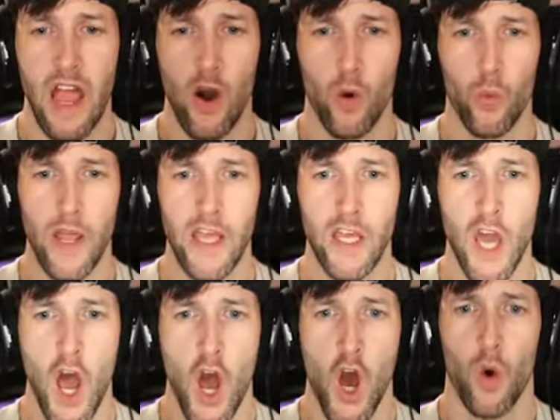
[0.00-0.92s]
There we
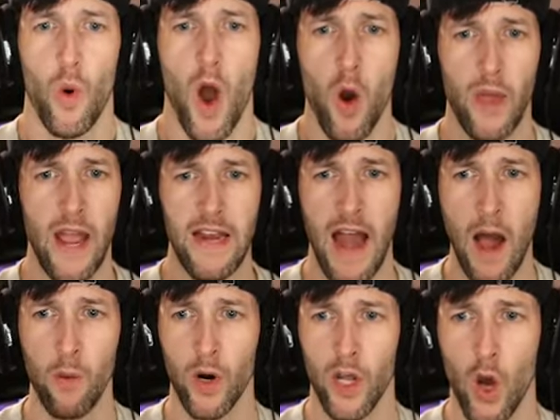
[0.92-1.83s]
go. Okay,
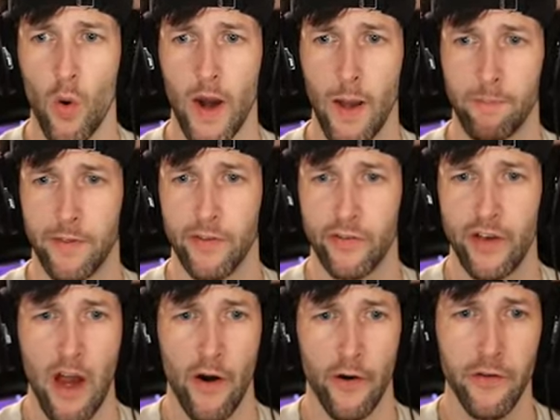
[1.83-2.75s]
now we're going up the
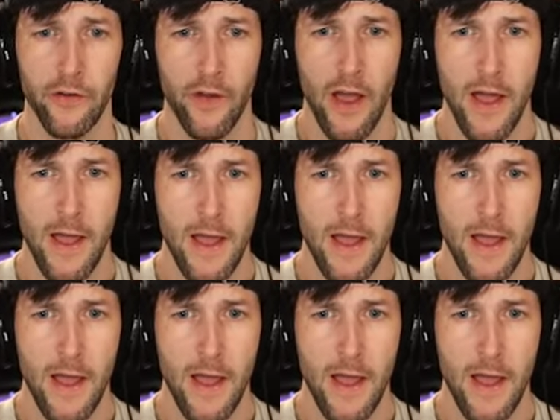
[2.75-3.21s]
stairs